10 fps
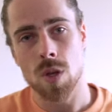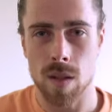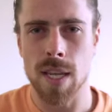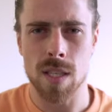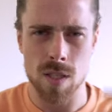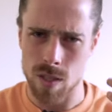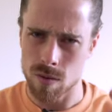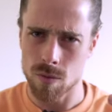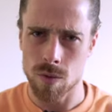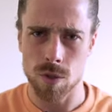
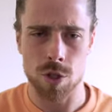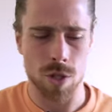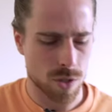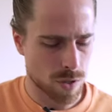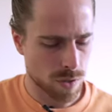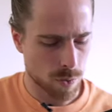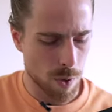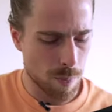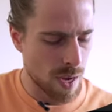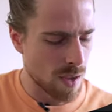Let's just
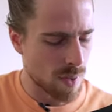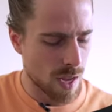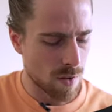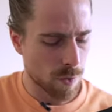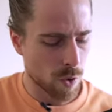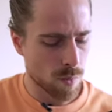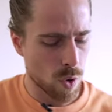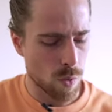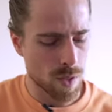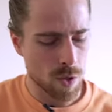repeat that for a
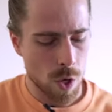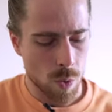moment.